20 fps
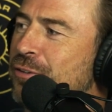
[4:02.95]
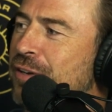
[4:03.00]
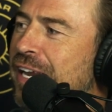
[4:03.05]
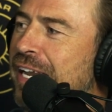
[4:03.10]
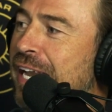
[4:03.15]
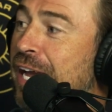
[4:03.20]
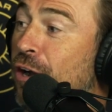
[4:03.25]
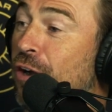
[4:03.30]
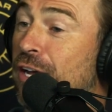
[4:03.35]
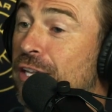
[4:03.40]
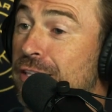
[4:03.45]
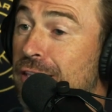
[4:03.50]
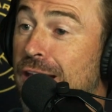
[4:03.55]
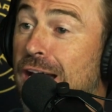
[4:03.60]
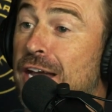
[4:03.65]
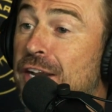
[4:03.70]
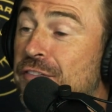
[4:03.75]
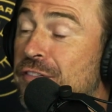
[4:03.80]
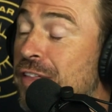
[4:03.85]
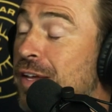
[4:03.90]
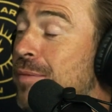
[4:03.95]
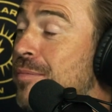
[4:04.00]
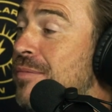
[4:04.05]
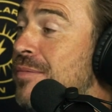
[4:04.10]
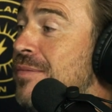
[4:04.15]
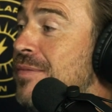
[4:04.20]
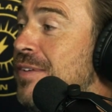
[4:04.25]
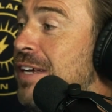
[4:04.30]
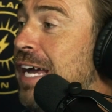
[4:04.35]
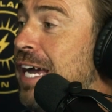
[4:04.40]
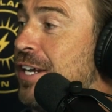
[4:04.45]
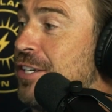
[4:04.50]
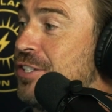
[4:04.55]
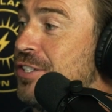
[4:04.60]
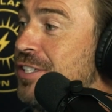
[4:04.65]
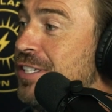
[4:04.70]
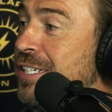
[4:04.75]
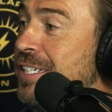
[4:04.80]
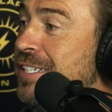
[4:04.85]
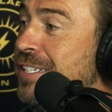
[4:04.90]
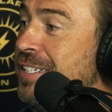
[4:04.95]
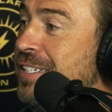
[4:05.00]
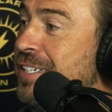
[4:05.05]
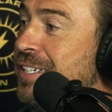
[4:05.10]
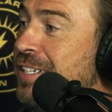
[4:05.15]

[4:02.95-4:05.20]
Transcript: right now. A lot of them, actually.